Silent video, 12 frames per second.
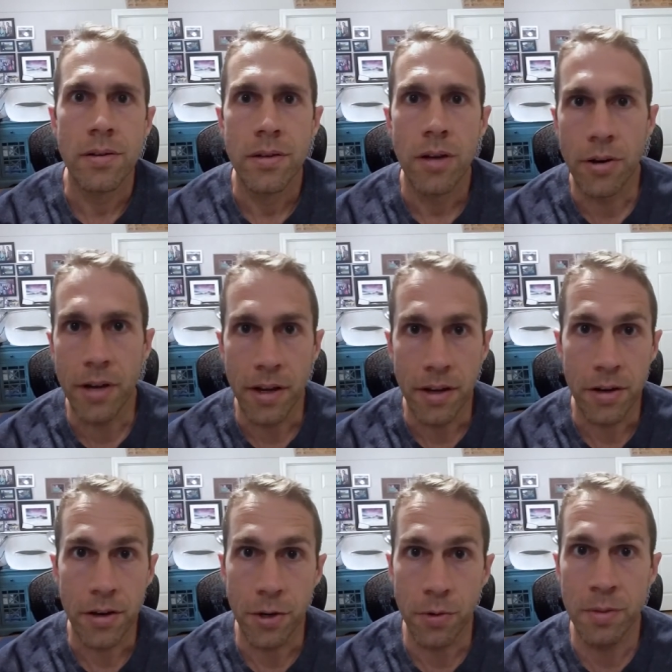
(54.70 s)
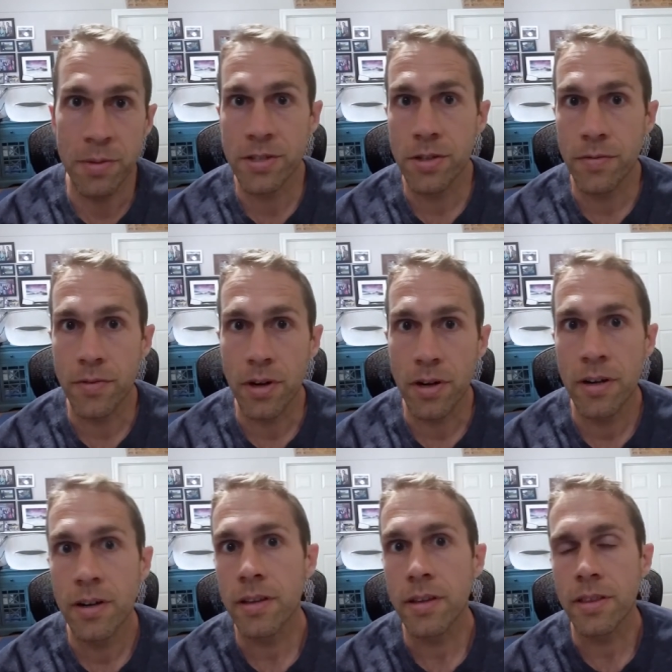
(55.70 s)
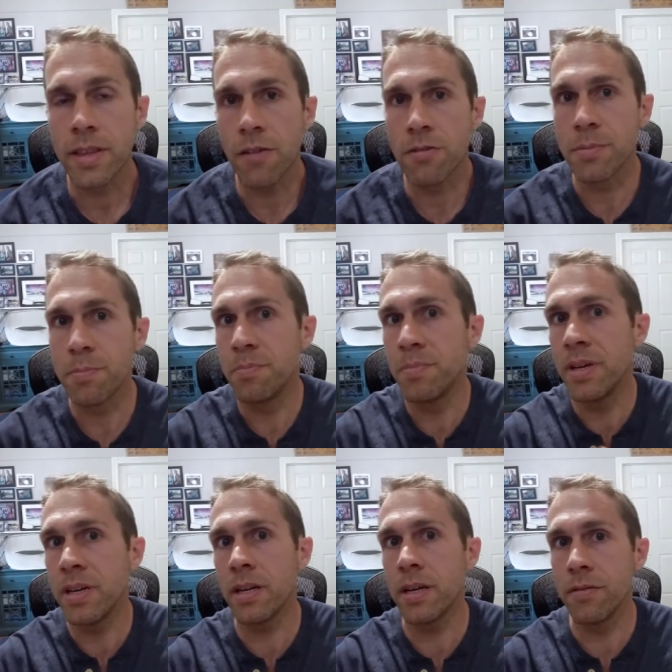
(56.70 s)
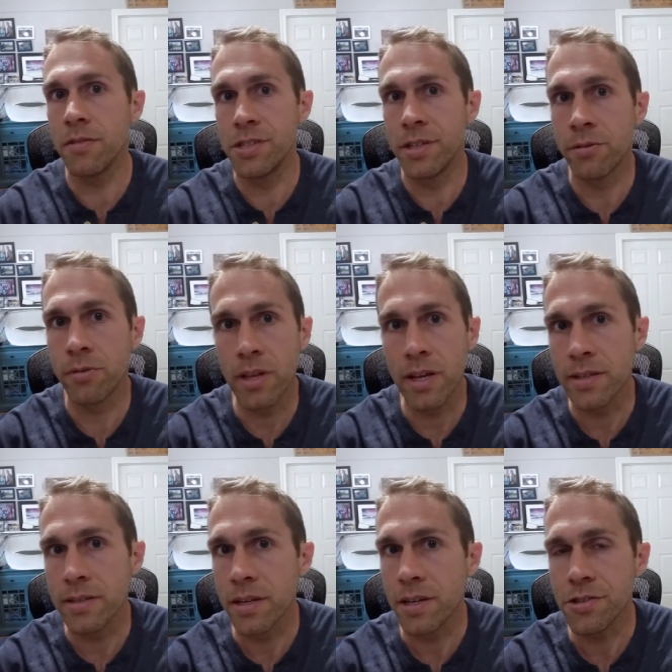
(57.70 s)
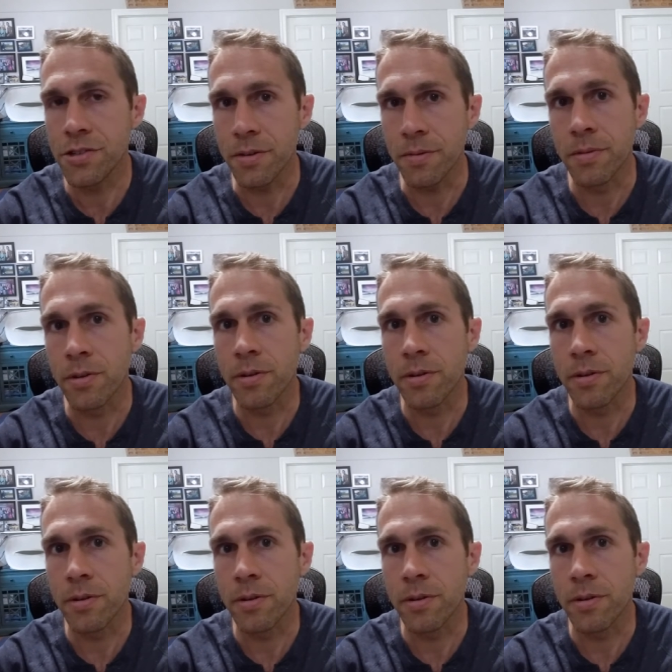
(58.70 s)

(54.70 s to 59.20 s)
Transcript: Okay, are you with me so far? That was a bit of a generalization,